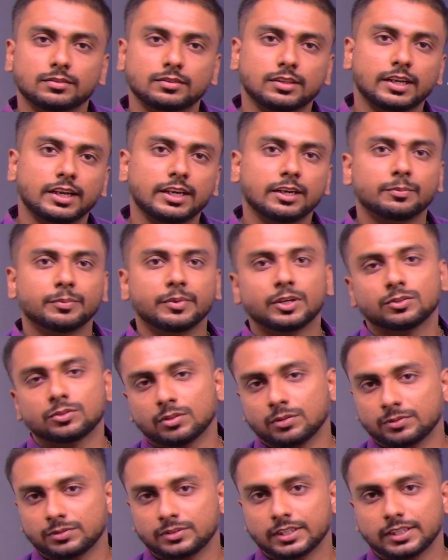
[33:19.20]
the elements
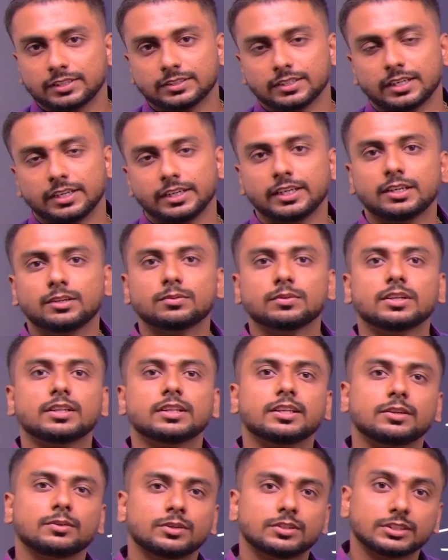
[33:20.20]
of sets are equal,
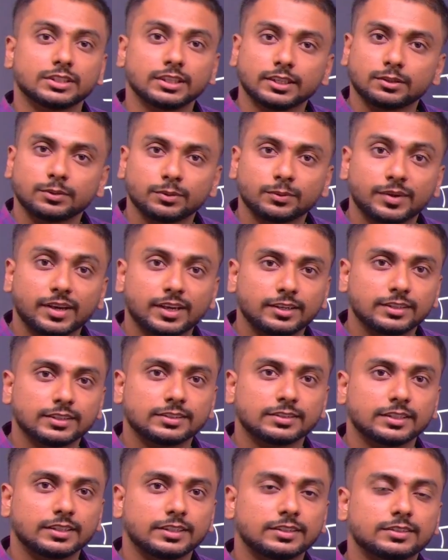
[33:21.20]
there was equivalent
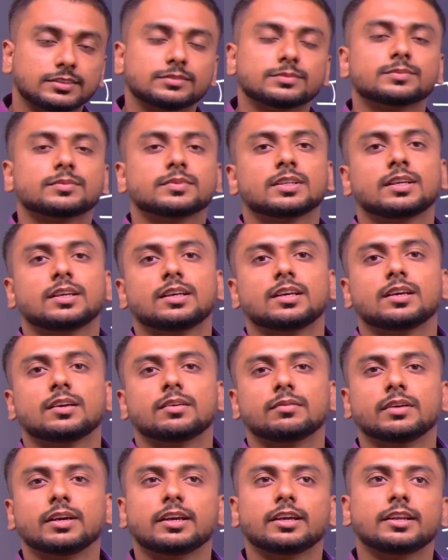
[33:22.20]
sets
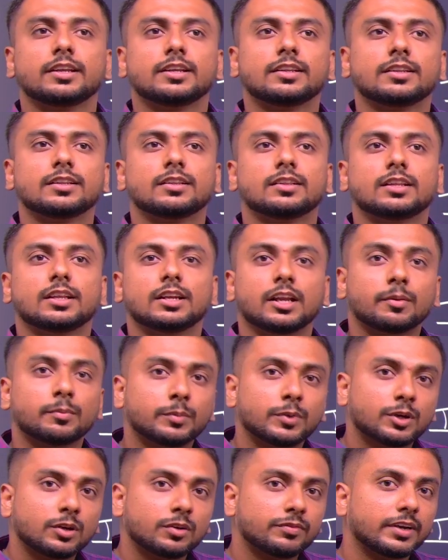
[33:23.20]
wherein the
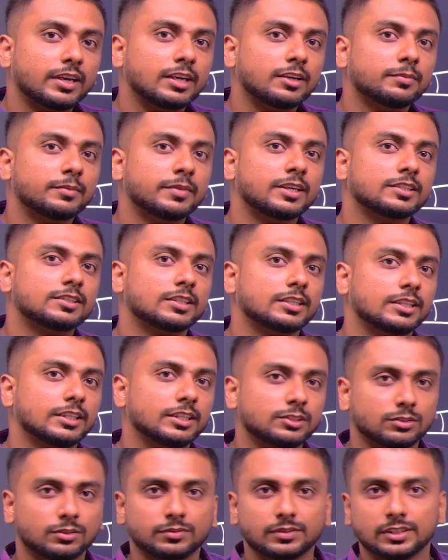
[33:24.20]
number of elements in
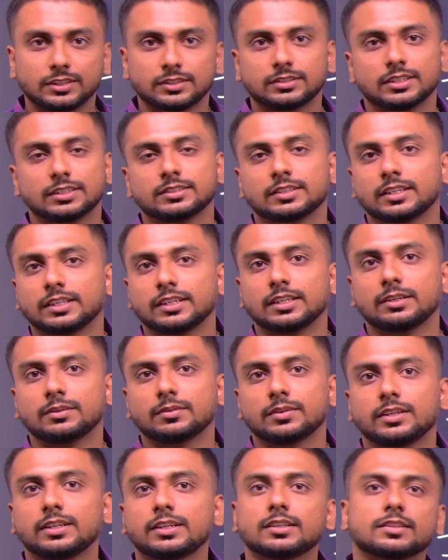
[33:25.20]
each of these sets are
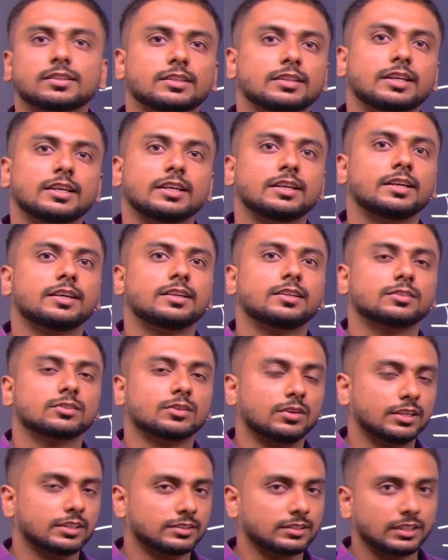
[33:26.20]
equal, then it is
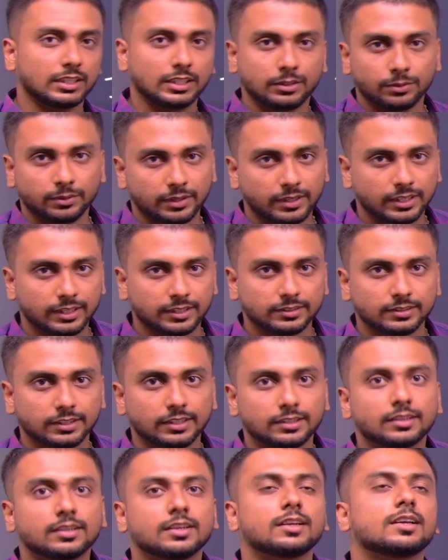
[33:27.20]
called as an equivalent
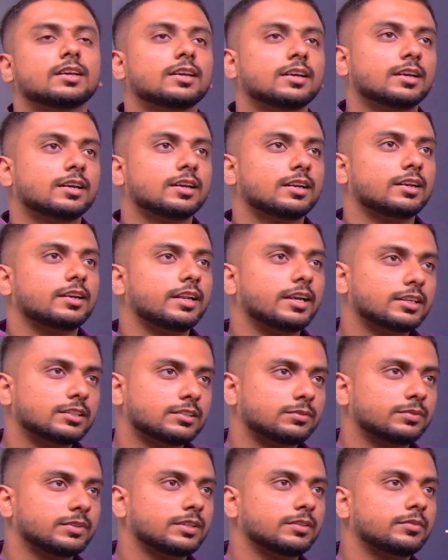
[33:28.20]
set.
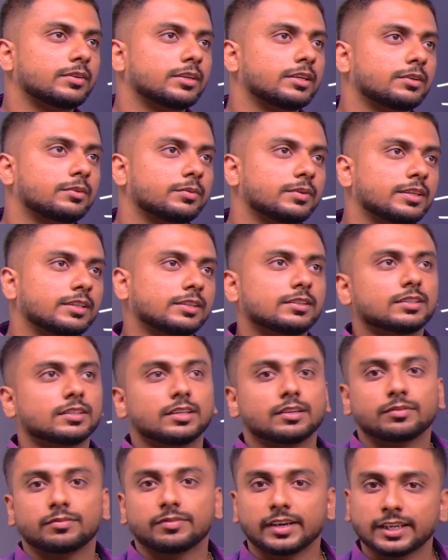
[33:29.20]
Next we went with
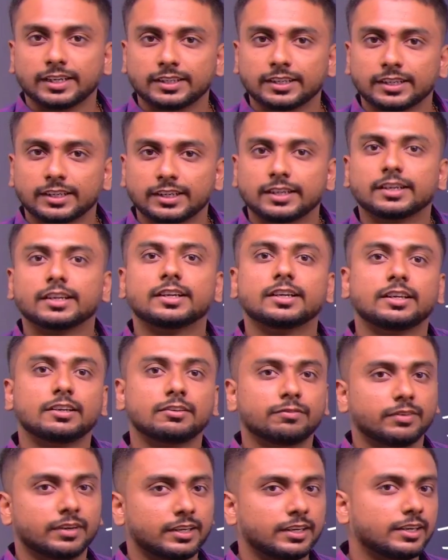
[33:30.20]
finite and
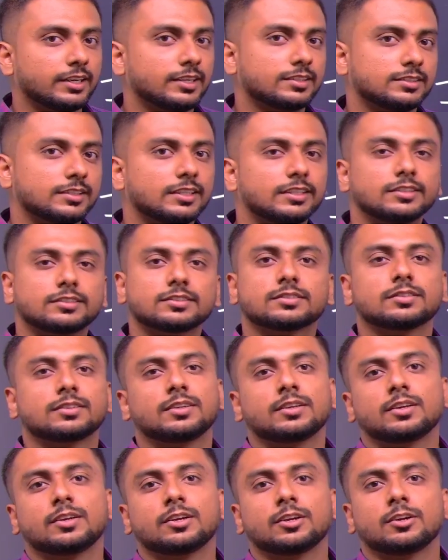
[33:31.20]
infinite sets
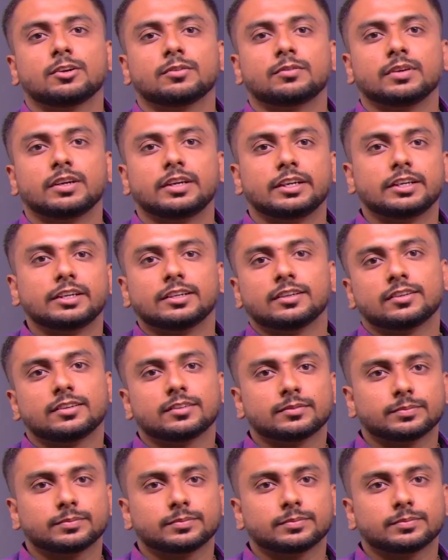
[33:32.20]
wherein